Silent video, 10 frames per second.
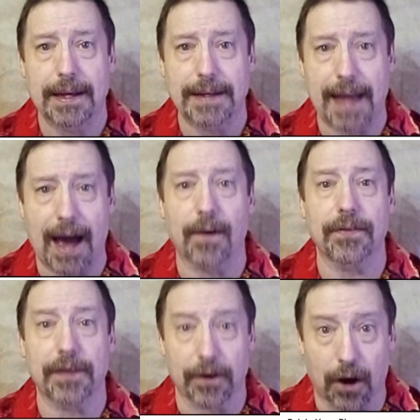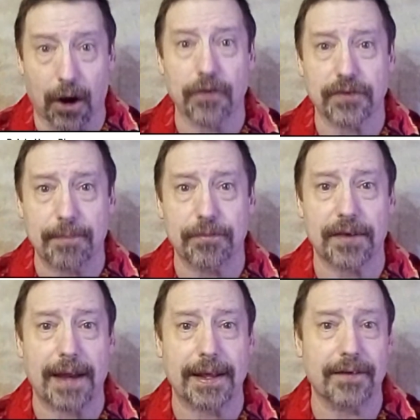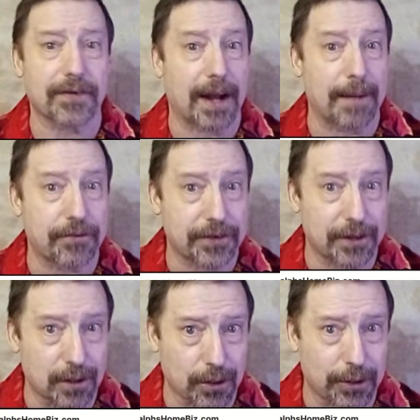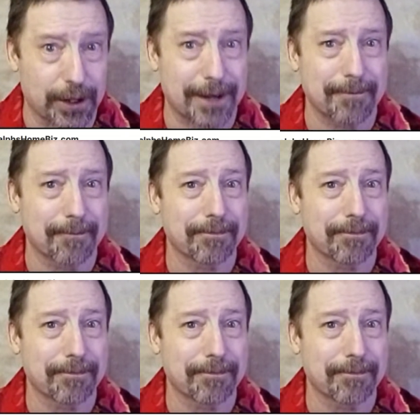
Now, there are some settings that I'm still learning